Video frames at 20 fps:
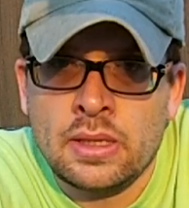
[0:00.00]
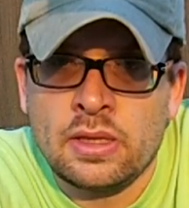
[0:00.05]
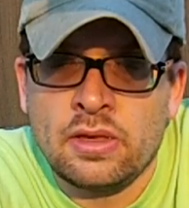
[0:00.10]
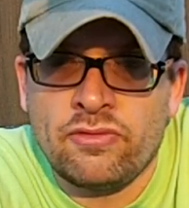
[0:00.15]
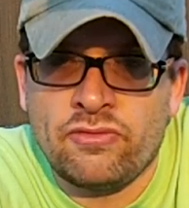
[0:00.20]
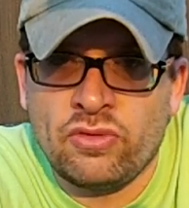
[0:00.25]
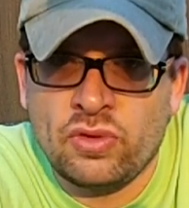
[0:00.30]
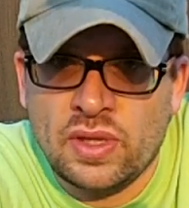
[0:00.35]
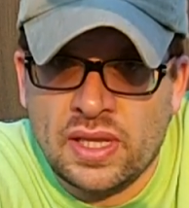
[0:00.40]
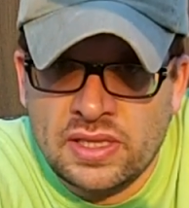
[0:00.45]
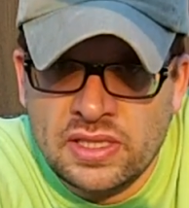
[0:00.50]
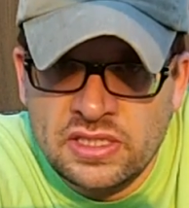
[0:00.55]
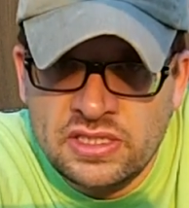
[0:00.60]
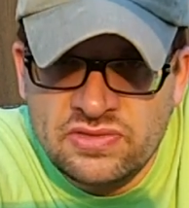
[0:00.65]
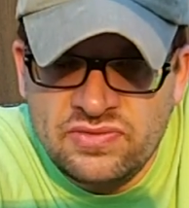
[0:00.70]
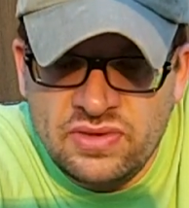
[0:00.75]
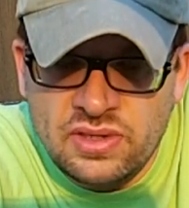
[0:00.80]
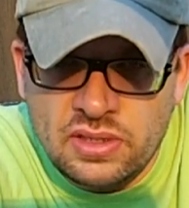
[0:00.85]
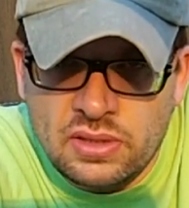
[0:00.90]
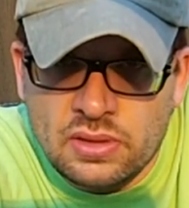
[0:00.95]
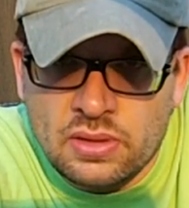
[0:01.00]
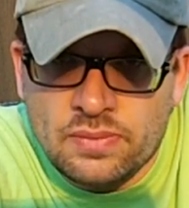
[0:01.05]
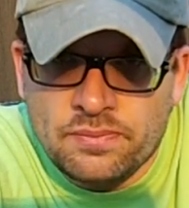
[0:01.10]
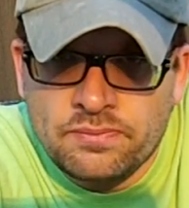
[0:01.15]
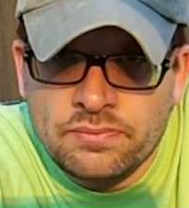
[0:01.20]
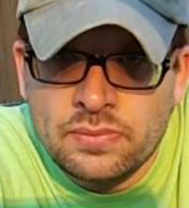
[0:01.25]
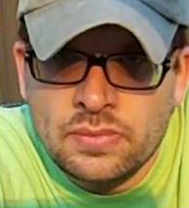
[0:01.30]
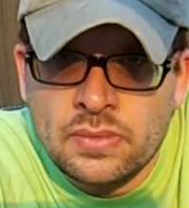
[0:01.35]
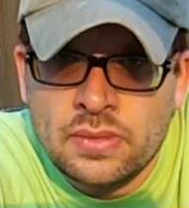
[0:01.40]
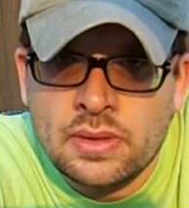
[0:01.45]
If you like this video,
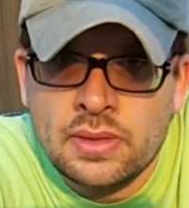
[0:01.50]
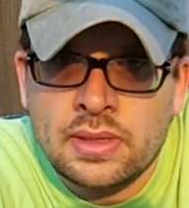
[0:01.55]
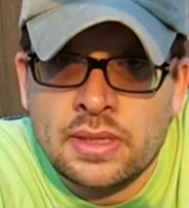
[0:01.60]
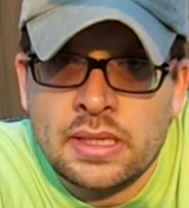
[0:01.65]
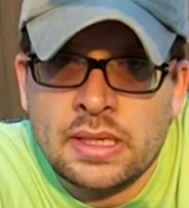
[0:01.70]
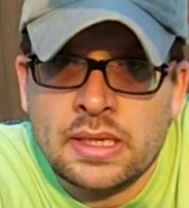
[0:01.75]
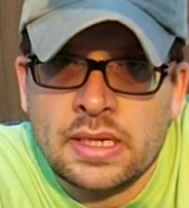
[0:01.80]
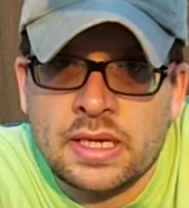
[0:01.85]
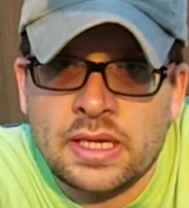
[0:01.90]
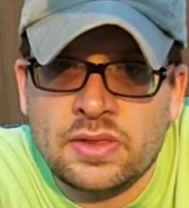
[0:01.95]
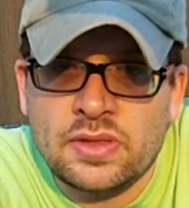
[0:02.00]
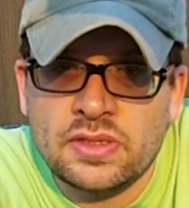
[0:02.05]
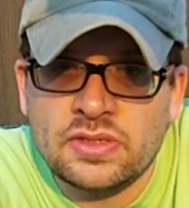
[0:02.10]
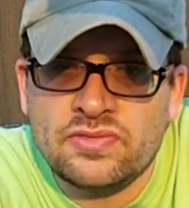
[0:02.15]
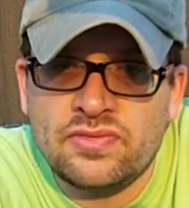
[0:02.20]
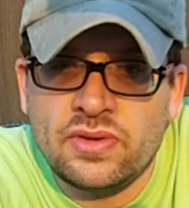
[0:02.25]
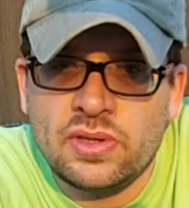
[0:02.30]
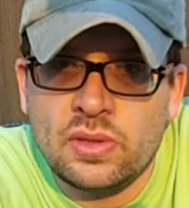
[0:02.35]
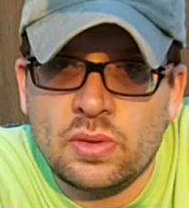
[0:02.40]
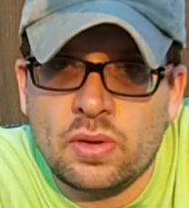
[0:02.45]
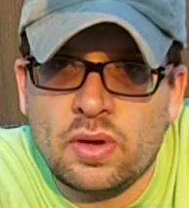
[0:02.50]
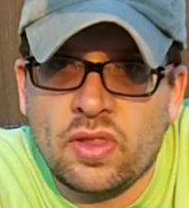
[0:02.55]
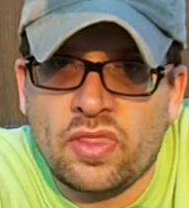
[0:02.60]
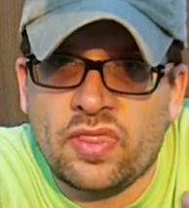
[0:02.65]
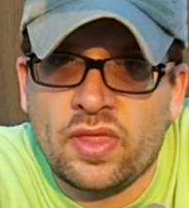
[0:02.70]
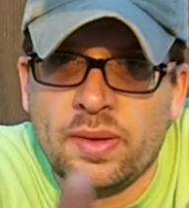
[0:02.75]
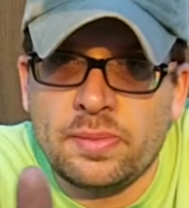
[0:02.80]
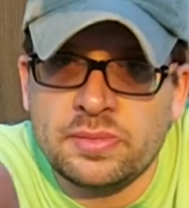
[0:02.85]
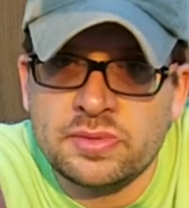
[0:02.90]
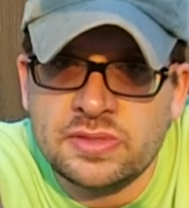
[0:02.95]
give this video a
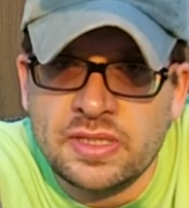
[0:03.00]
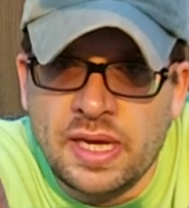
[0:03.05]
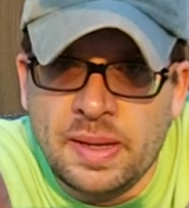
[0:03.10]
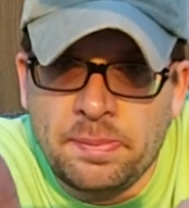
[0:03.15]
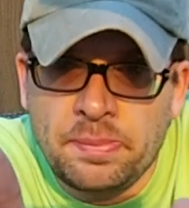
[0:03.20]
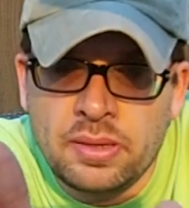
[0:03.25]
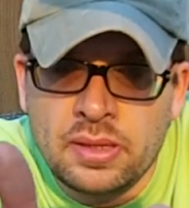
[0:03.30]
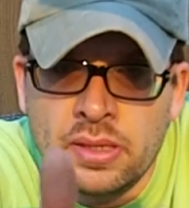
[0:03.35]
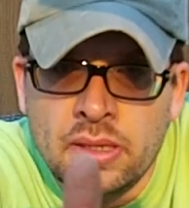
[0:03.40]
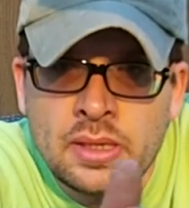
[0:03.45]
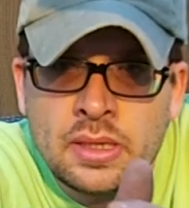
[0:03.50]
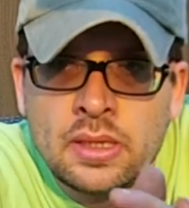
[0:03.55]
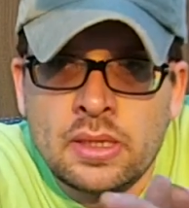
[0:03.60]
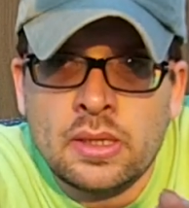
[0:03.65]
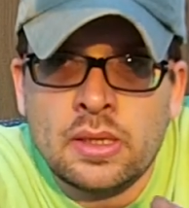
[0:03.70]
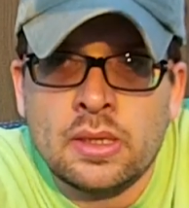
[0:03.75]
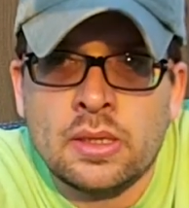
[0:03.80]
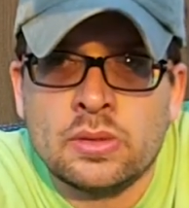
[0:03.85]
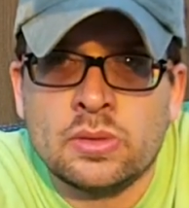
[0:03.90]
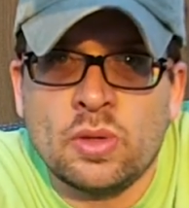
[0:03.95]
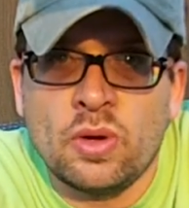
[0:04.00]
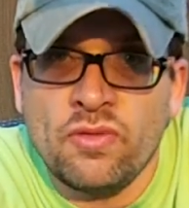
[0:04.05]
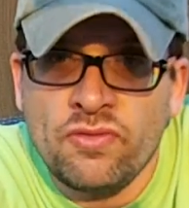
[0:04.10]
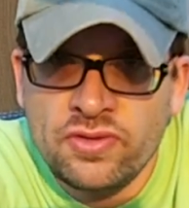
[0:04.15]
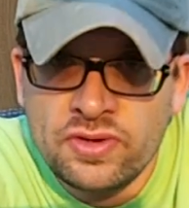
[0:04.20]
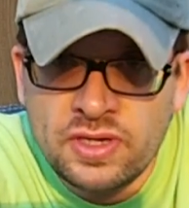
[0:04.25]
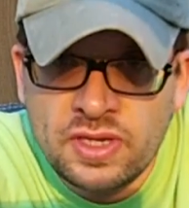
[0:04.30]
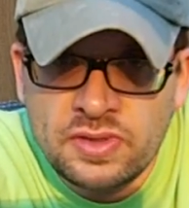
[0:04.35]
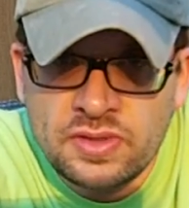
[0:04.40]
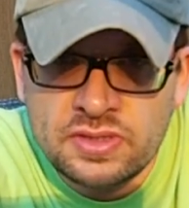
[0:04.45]
thumbs up. Don't
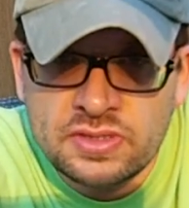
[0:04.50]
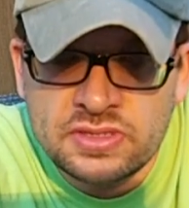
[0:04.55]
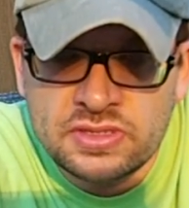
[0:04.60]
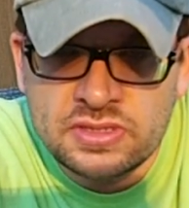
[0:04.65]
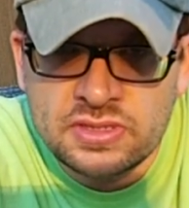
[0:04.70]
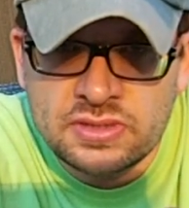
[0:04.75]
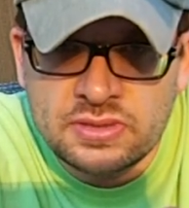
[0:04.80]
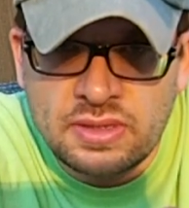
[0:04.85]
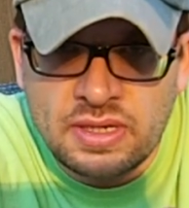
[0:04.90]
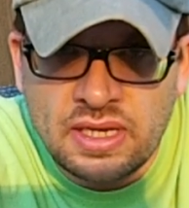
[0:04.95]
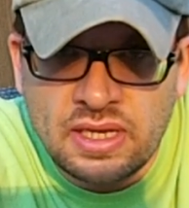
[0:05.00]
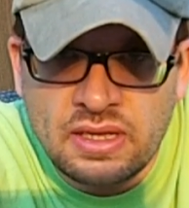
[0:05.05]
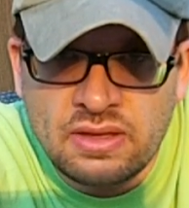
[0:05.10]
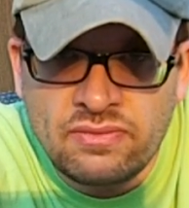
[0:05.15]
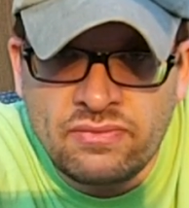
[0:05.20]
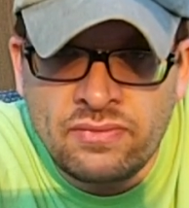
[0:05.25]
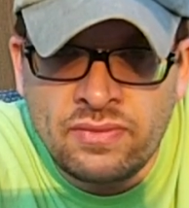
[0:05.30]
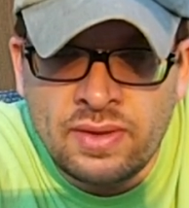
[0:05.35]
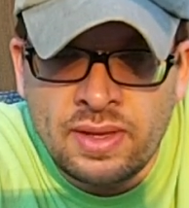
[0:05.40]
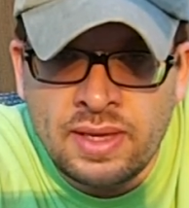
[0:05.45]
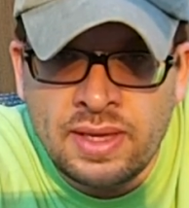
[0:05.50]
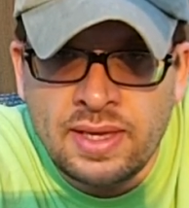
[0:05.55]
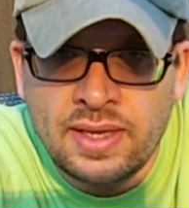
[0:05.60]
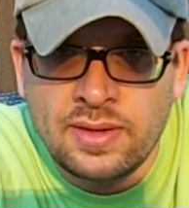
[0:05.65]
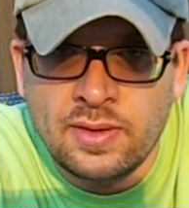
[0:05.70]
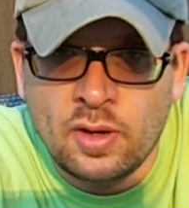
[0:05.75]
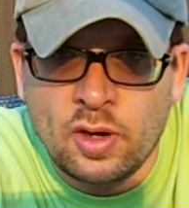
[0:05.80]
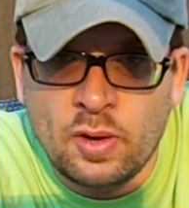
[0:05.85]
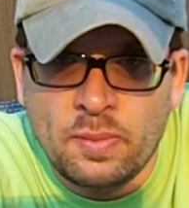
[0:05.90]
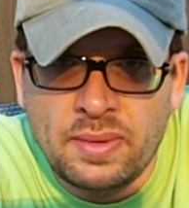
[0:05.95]
forget to subscribe
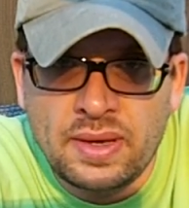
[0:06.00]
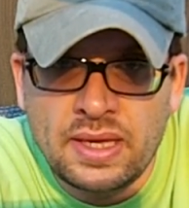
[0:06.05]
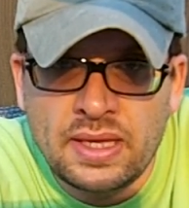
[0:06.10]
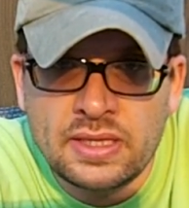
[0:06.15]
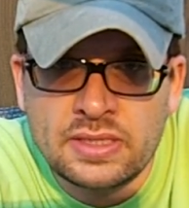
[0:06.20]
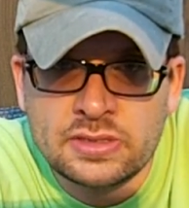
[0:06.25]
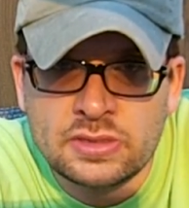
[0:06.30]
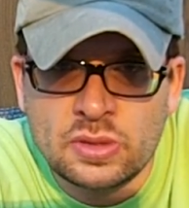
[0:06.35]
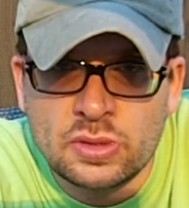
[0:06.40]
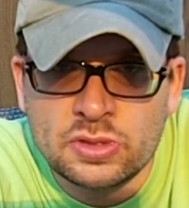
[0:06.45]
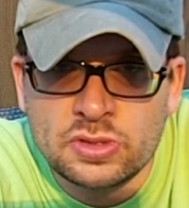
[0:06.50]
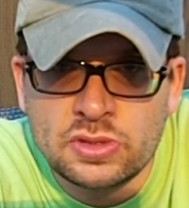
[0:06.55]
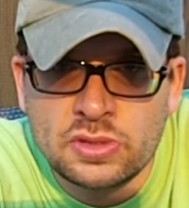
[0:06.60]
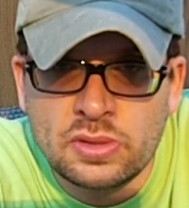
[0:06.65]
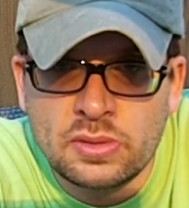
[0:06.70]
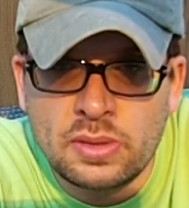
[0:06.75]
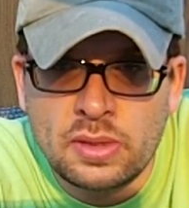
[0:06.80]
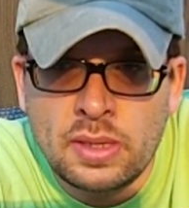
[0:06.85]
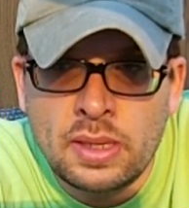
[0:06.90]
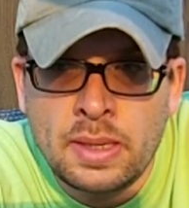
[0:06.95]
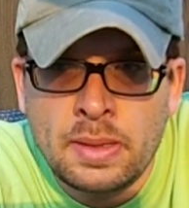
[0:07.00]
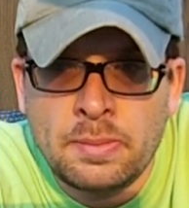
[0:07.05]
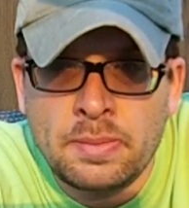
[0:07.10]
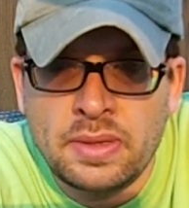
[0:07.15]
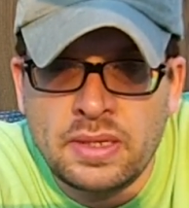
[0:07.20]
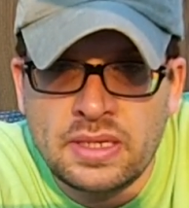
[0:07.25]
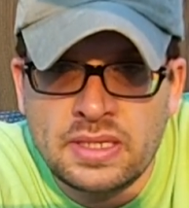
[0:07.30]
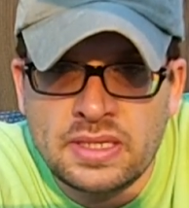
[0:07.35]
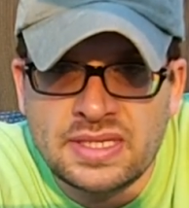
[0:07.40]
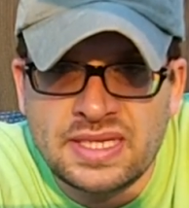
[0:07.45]
and all my social
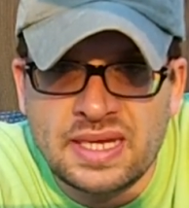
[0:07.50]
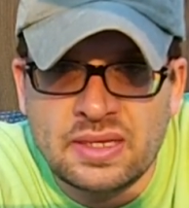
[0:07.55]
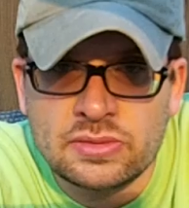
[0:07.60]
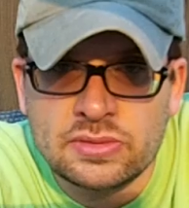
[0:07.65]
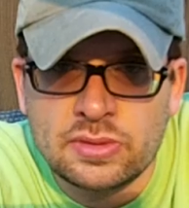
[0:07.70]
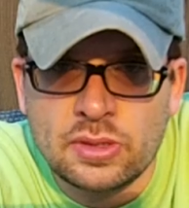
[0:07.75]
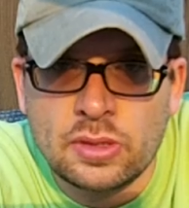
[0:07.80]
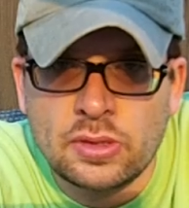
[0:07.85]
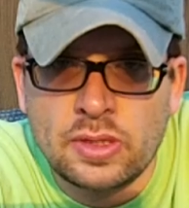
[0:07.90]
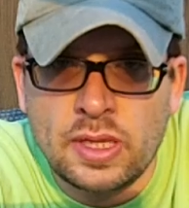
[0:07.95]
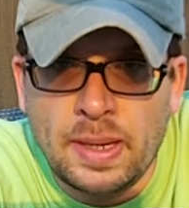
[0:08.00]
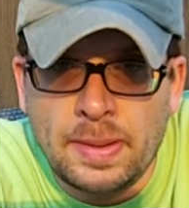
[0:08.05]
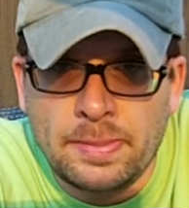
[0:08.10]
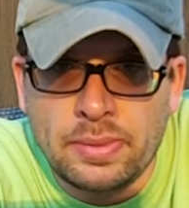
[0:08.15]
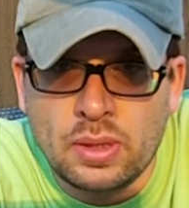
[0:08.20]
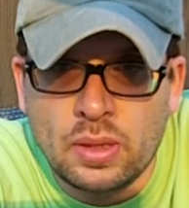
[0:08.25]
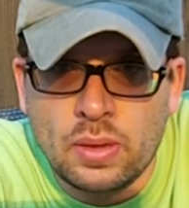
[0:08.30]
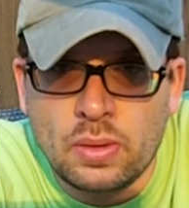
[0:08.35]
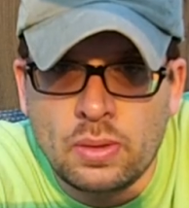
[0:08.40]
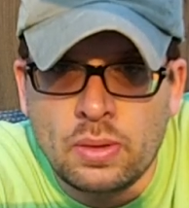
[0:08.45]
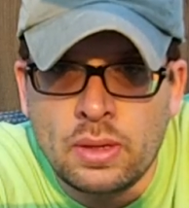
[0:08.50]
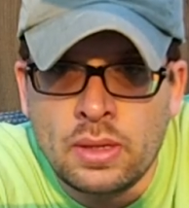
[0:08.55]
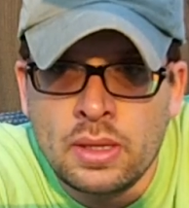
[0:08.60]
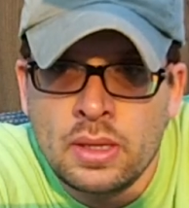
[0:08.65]
media accounts are down below.